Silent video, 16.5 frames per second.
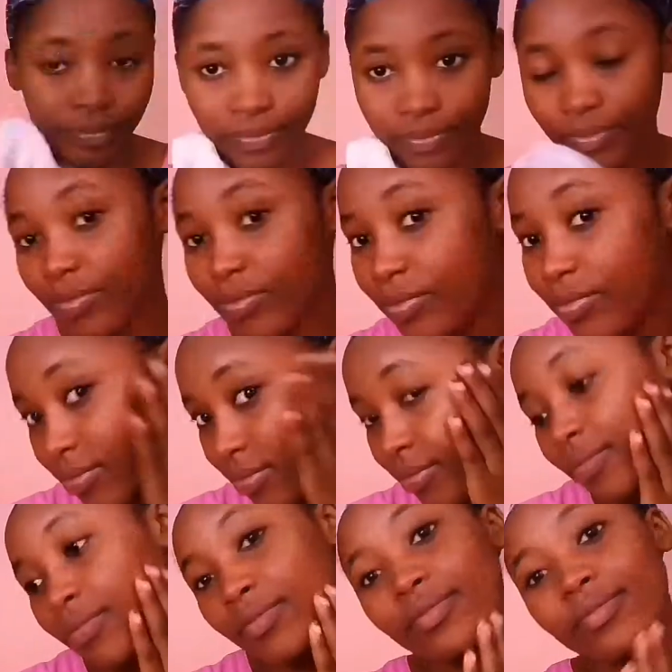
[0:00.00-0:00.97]
gentle
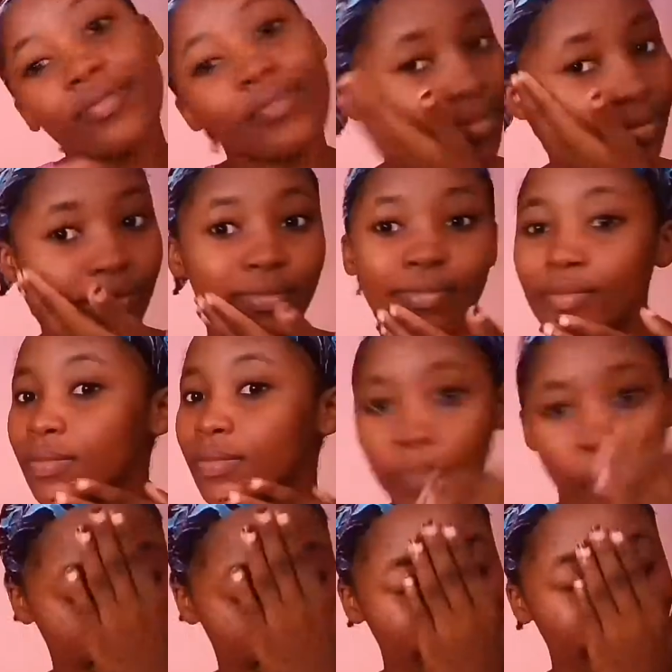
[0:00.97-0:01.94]
while drying
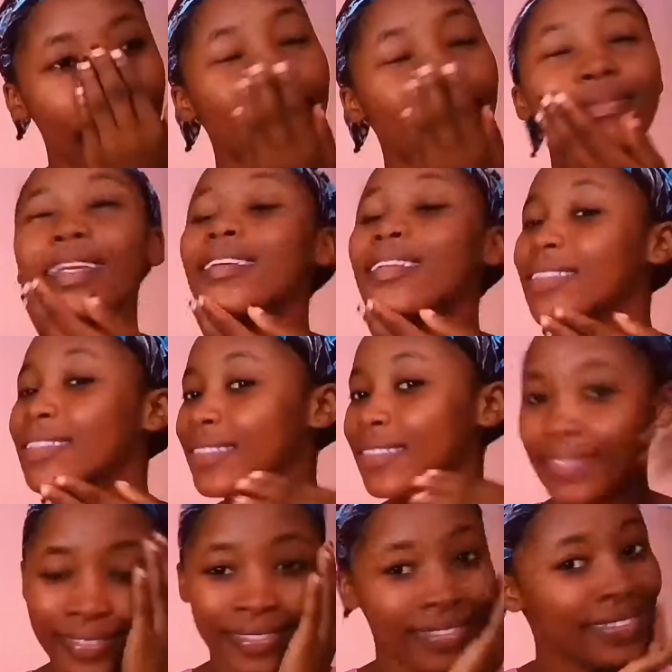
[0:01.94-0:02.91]
off water from your
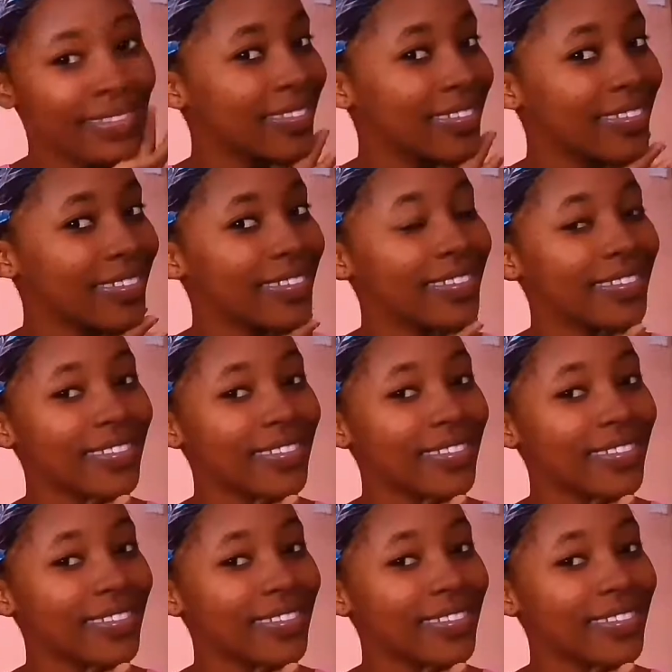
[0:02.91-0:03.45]
face.